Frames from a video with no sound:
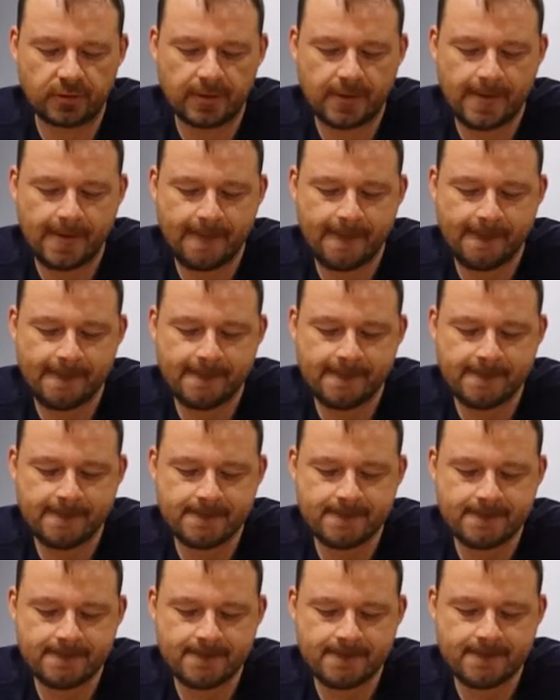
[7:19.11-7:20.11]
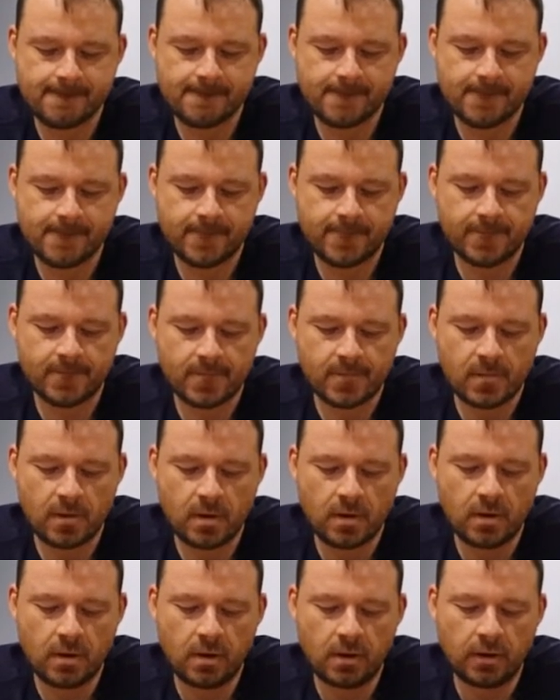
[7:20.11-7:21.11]
if you were to actually just get it pre-made,
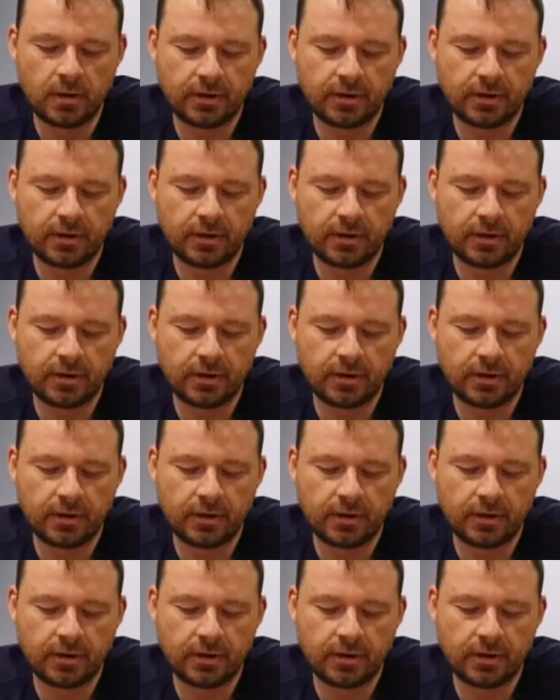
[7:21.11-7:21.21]
right?